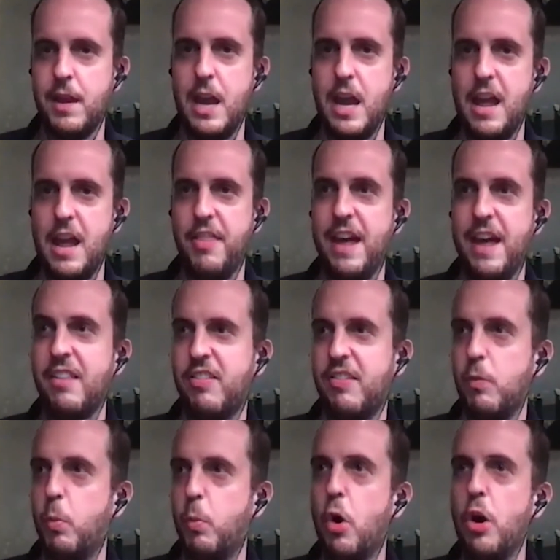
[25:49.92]
That's
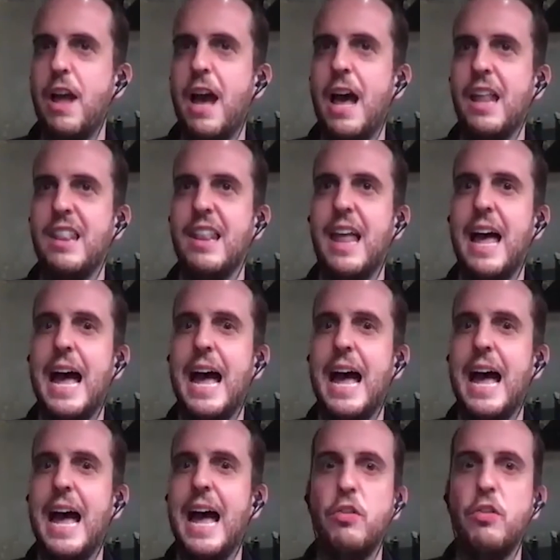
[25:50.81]
what
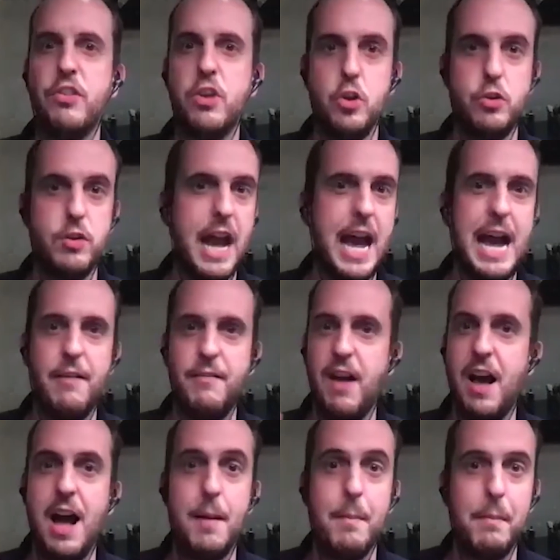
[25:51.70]
allows you to have
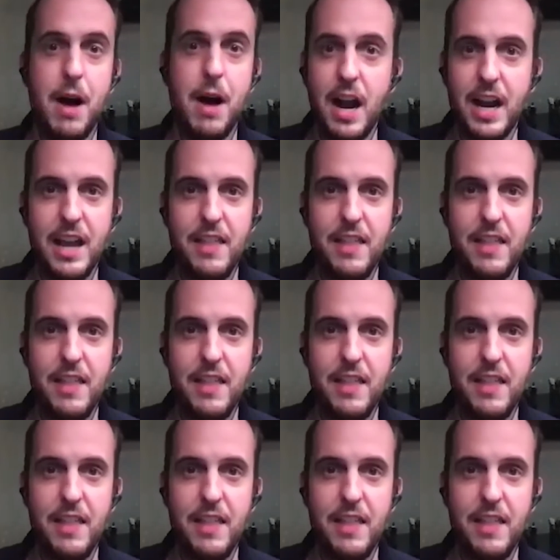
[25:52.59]
a market.